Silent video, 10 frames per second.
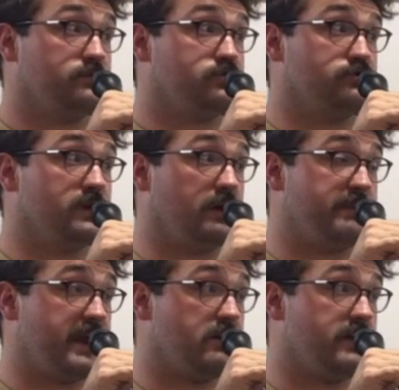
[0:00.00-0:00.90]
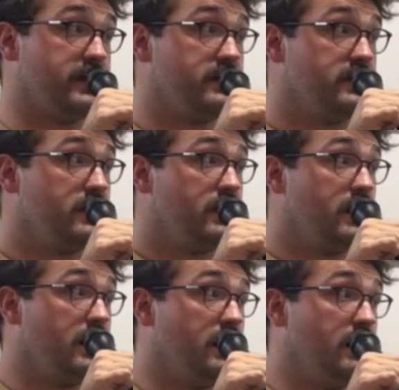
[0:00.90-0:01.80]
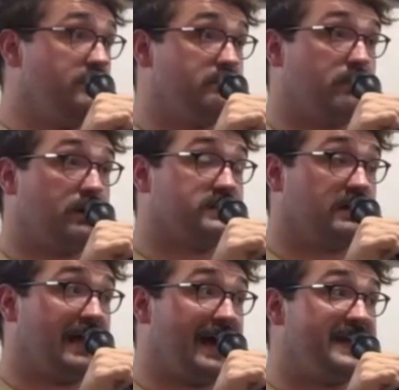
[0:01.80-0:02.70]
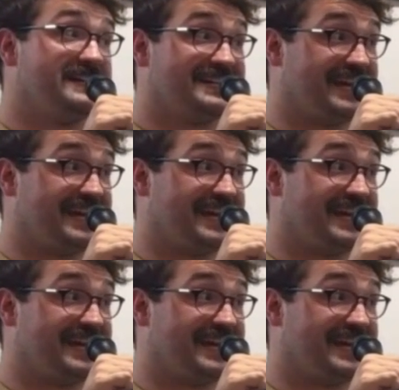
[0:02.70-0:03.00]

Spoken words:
Trudell Berry and Martell Height.